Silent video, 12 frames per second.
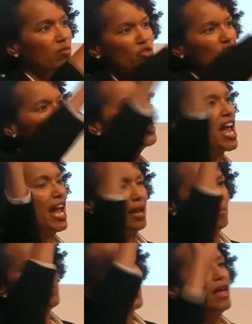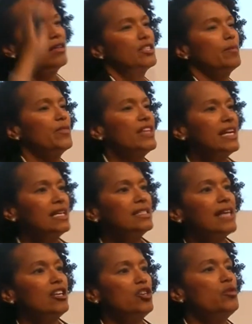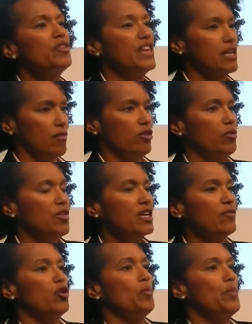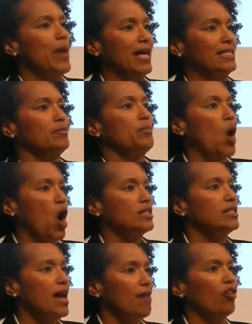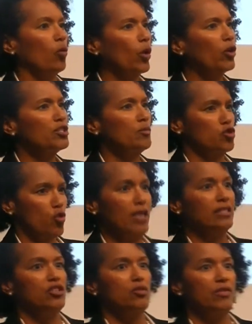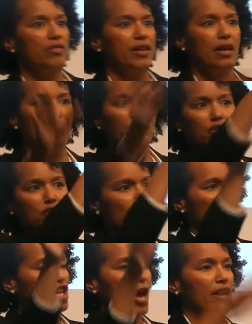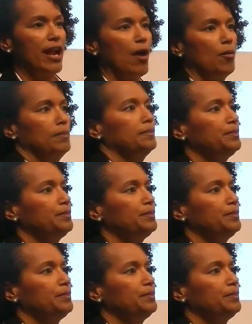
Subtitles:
just name some things that you think of when you think of your best boss ever. What are some traits that you can think of? Just shout it out.